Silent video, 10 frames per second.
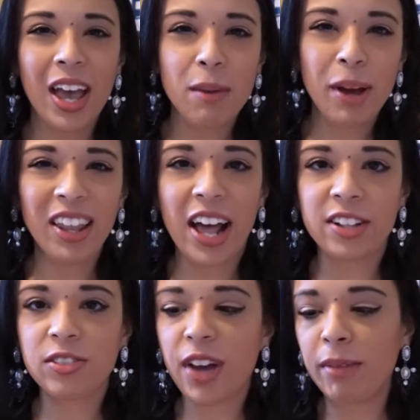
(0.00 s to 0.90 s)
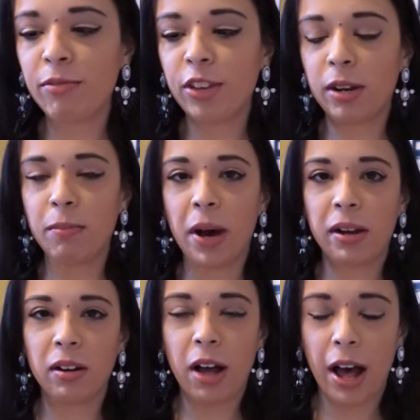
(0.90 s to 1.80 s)
In my last
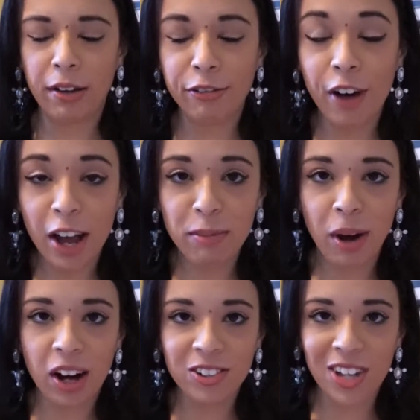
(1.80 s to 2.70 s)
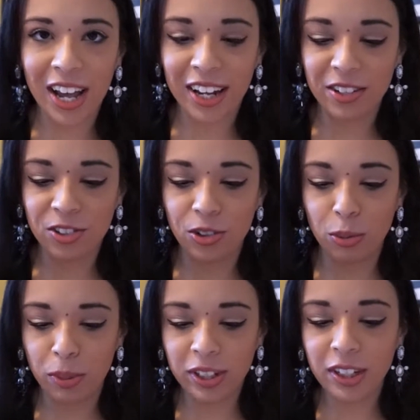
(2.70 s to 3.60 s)
FabFitFun box, I got a
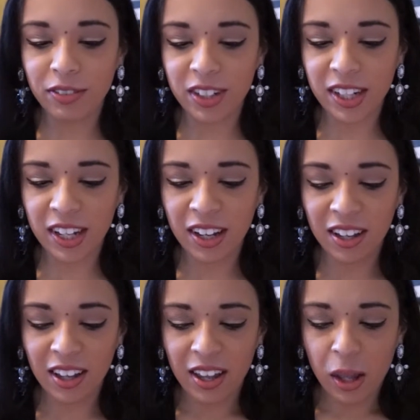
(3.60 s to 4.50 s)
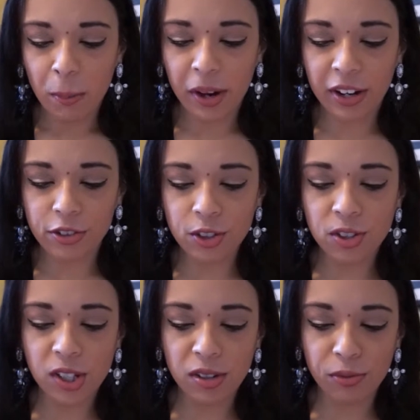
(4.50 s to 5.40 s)
Zumba DVD, but I
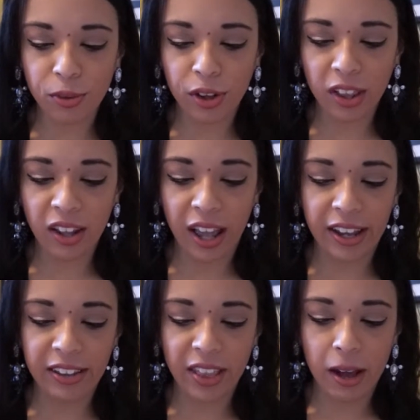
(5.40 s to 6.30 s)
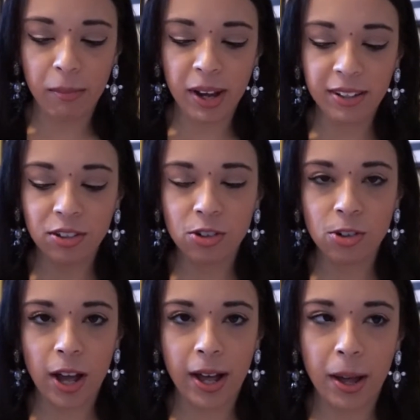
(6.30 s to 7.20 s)
just didn't really like it that
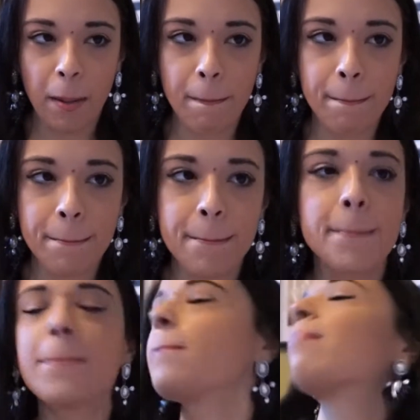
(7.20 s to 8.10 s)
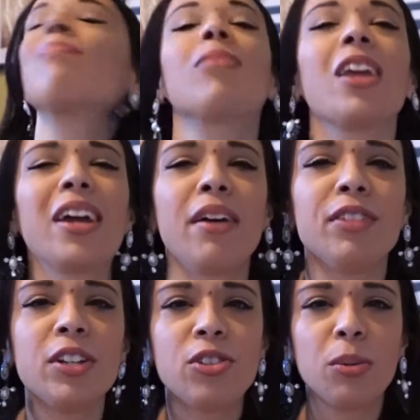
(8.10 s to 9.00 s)
much. Like I
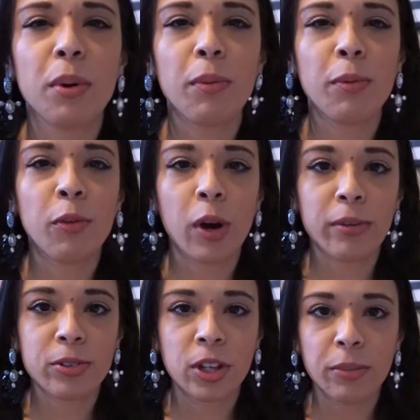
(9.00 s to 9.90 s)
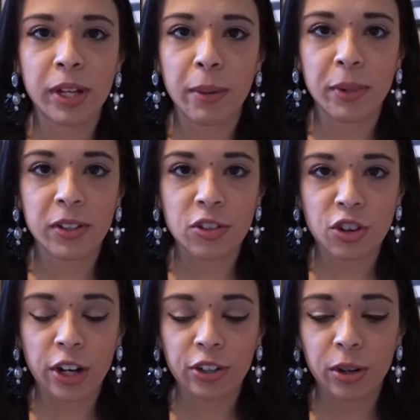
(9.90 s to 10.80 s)
did Zumba before. I was going to become an
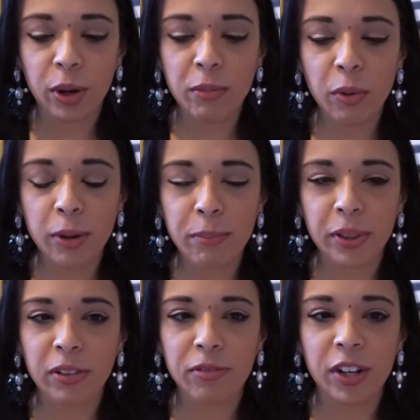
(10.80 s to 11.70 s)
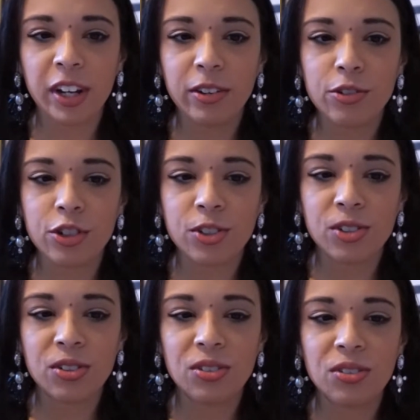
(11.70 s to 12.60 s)
instructor at one point, but the video just